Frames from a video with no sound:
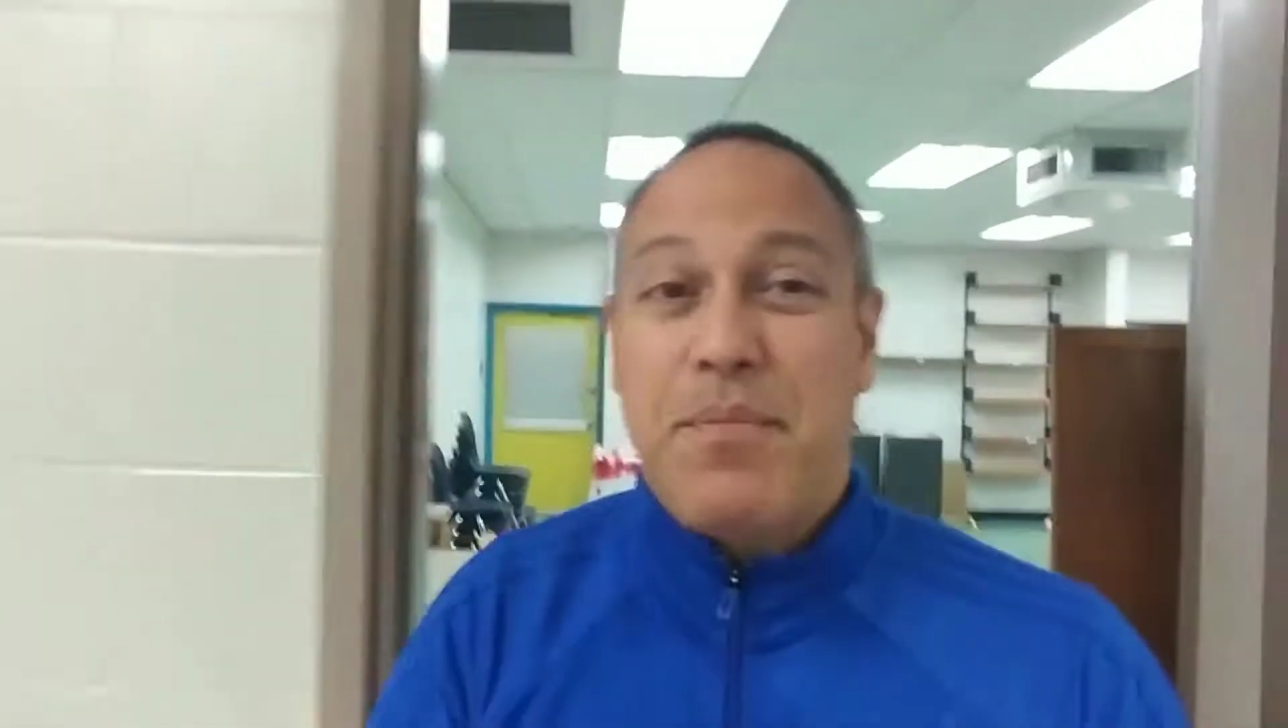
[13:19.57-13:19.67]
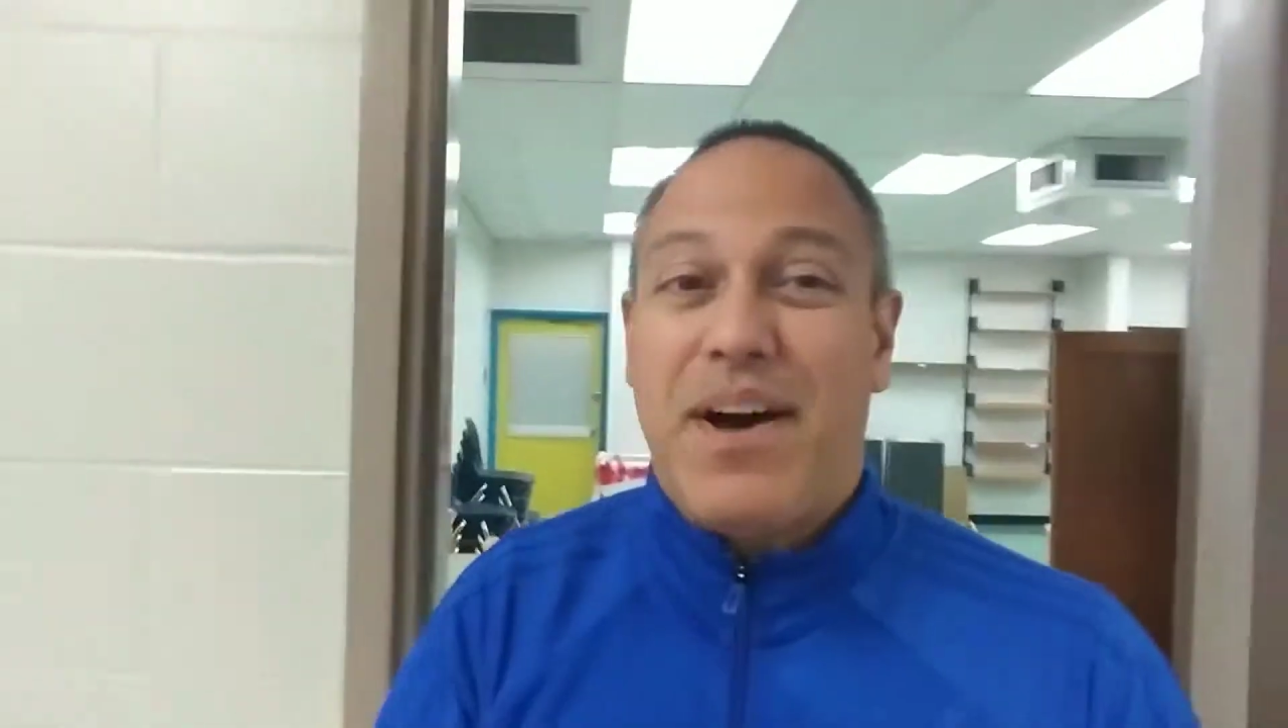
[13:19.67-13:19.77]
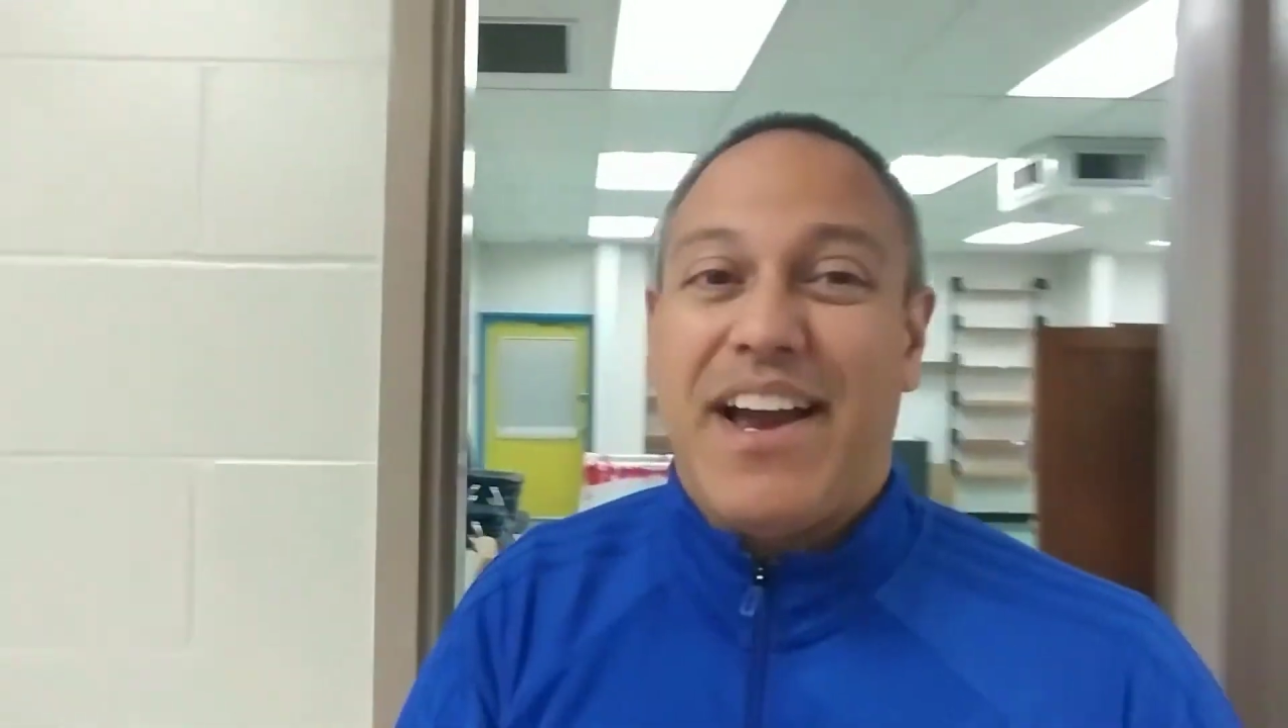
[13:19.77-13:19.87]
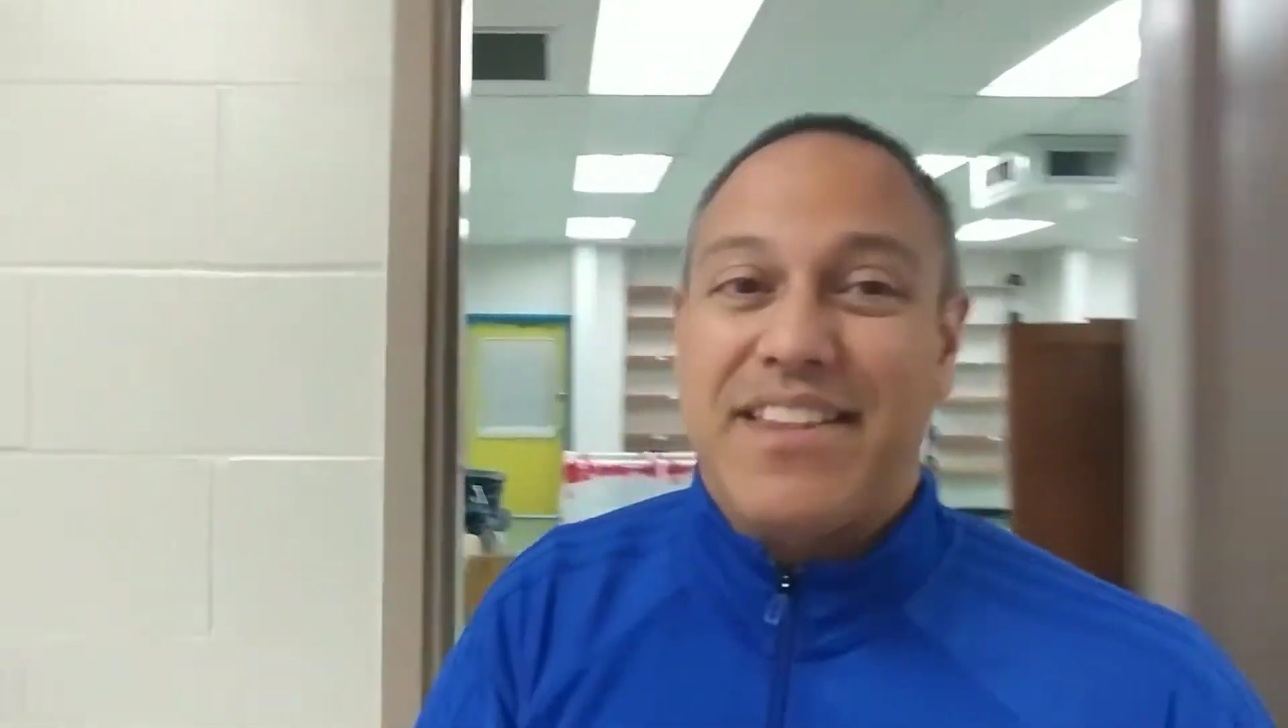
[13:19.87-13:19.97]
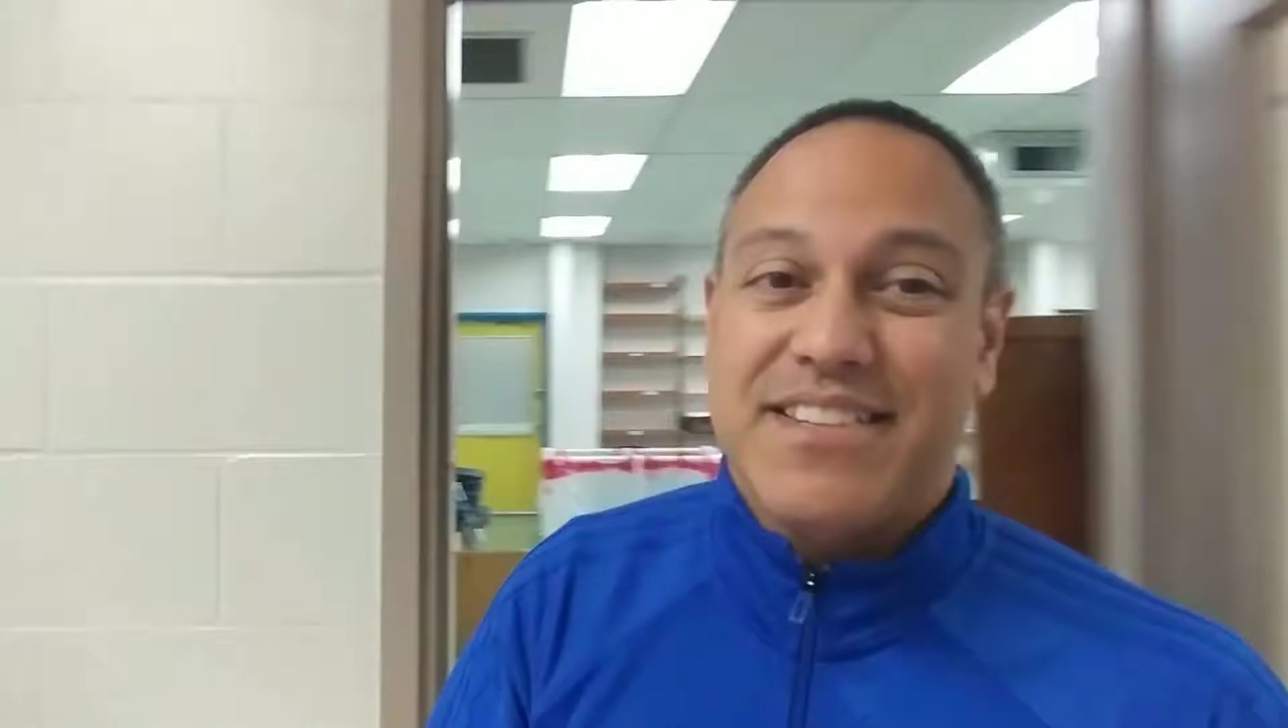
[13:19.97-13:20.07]

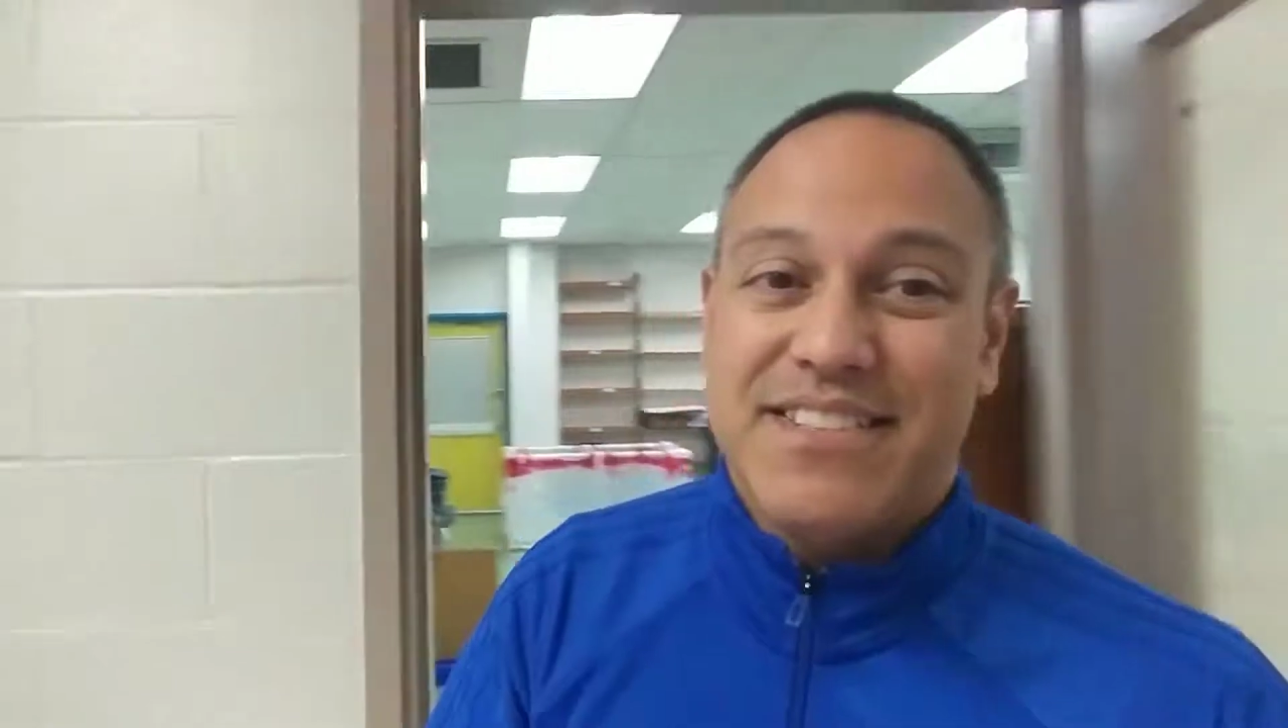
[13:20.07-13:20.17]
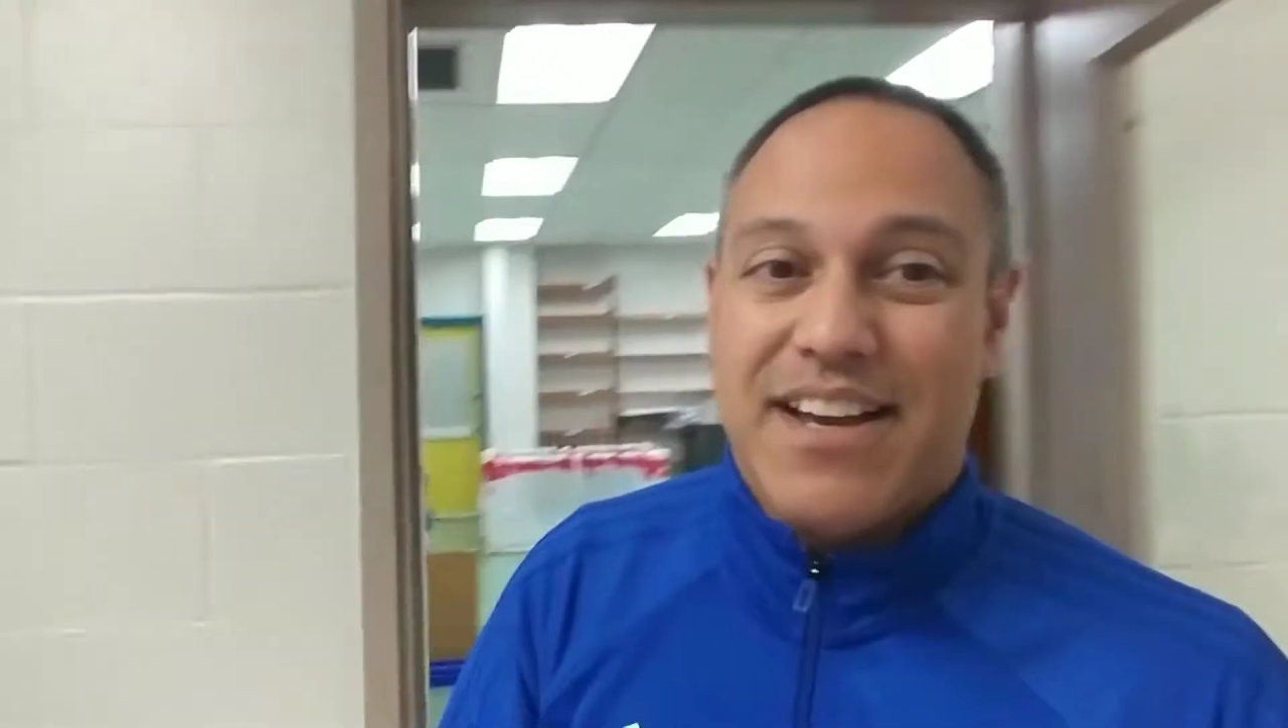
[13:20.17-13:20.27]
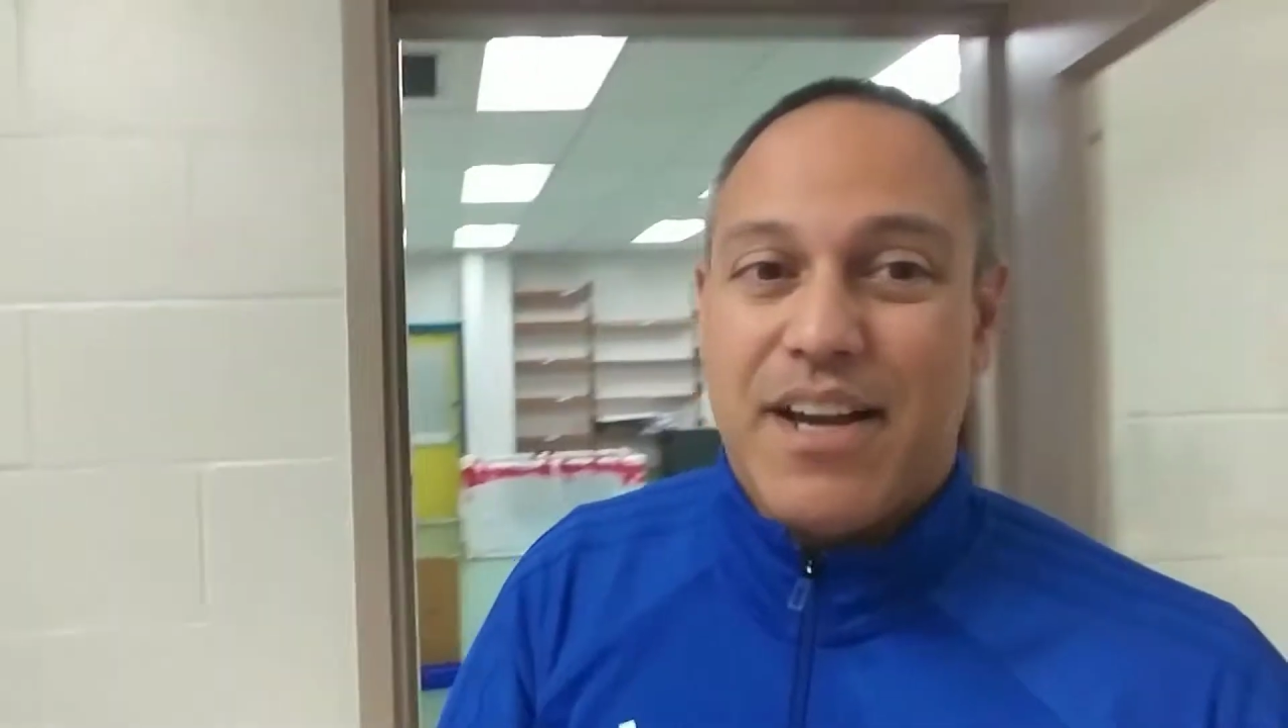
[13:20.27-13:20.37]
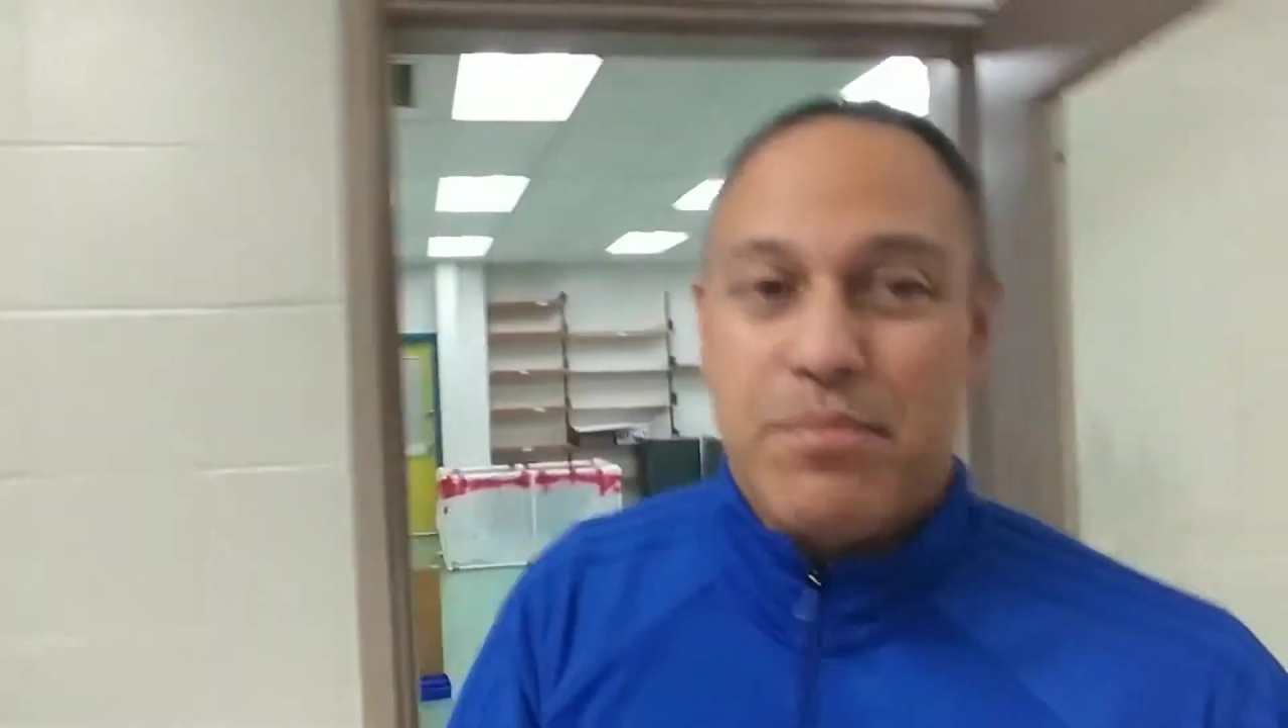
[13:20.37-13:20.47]
pie-in-the-sky